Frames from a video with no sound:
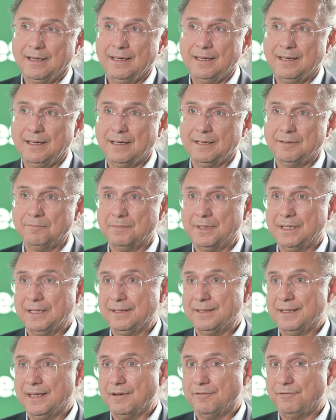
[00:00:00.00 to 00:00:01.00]

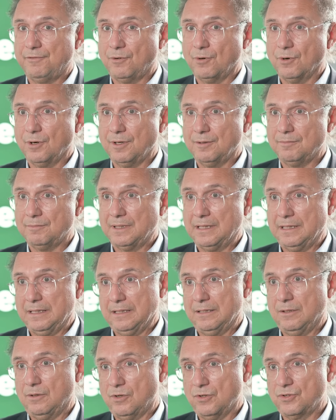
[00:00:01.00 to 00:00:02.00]
and therefore
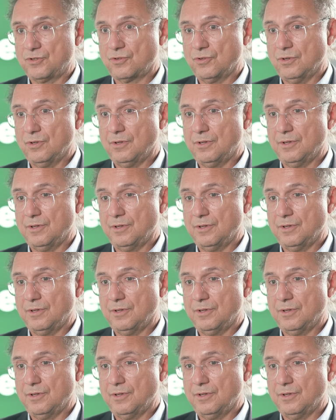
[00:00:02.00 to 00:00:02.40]
also